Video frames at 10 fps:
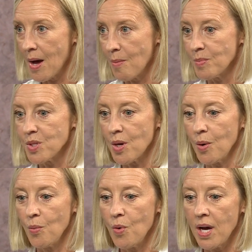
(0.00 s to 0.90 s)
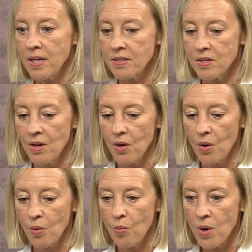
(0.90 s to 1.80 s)
So
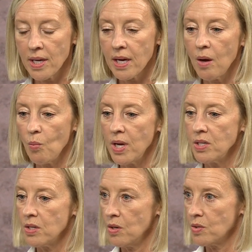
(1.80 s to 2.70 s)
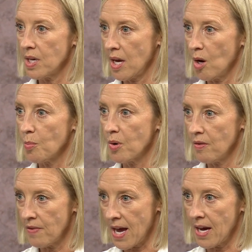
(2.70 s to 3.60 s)
What can we do to help
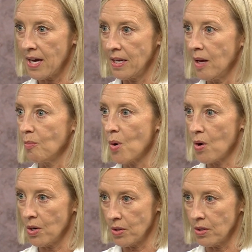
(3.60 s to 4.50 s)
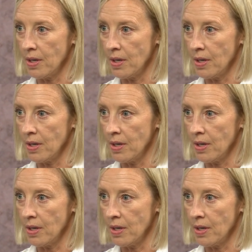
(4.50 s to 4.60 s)
provide and partner